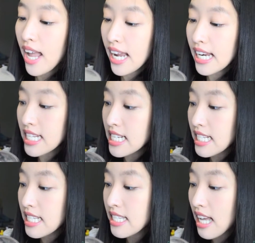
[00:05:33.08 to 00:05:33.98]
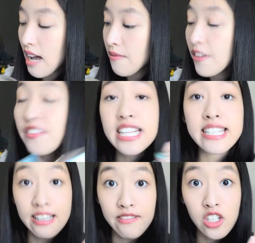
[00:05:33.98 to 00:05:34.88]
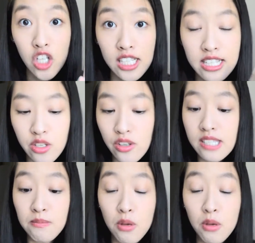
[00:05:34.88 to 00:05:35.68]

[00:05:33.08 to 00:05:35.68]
$57, so it's the